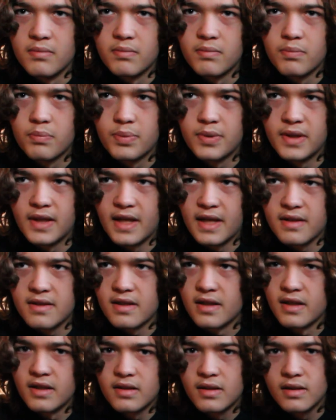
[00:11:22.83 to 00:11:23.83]

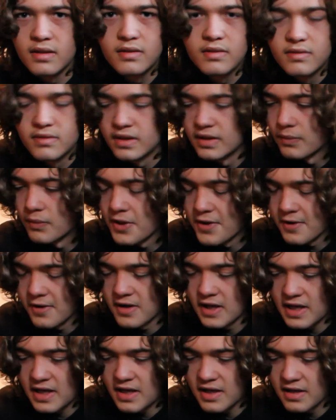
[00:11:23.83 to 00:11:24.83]
planting with our
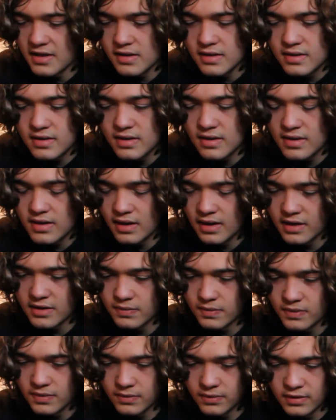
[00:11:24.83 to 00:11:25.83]
hands as
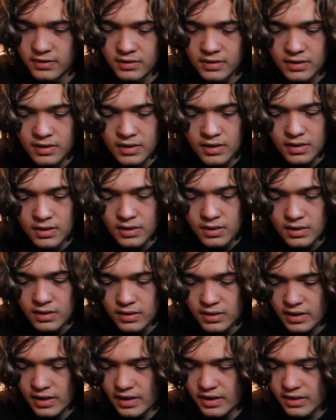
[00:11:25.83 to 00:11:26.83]
we were
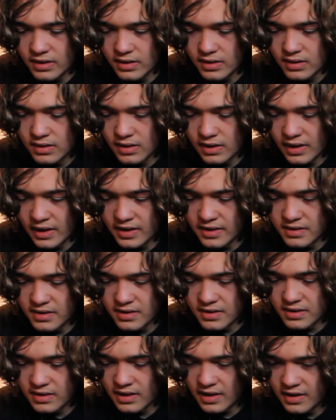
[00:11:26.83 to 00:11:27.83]
kind of,
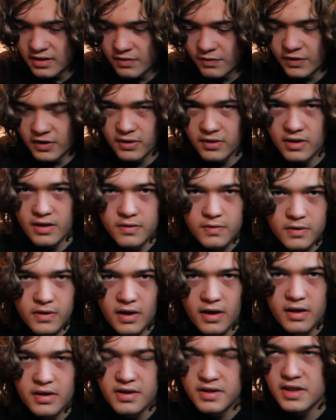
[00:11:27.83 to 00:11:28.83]
as fingernails were
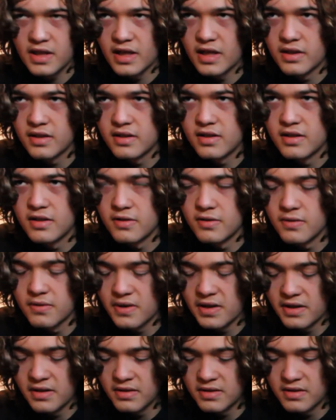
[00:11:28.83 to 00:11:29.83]
kind of designed to do,
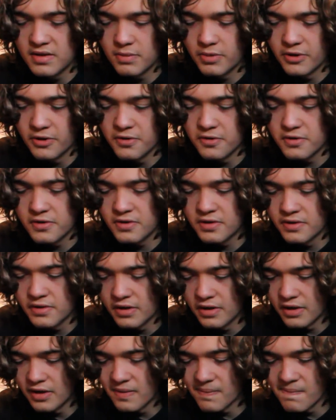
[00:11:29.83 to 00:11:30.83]
I suppose.
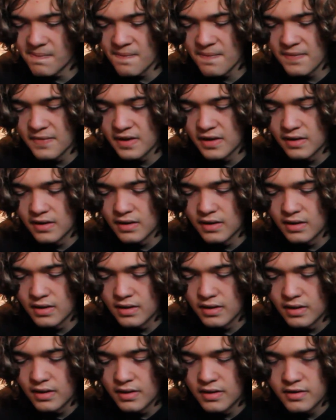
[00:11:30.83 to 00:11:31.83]

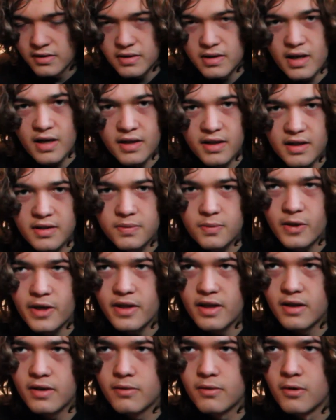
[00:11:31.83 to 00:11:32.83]
So yeah, that's why
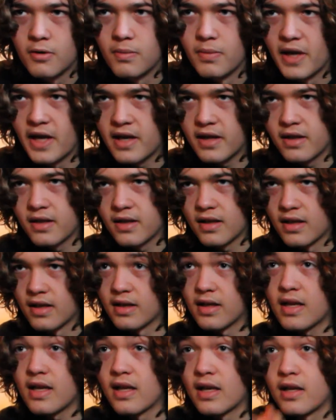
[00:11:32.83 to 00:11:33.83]
they grow back. And again, I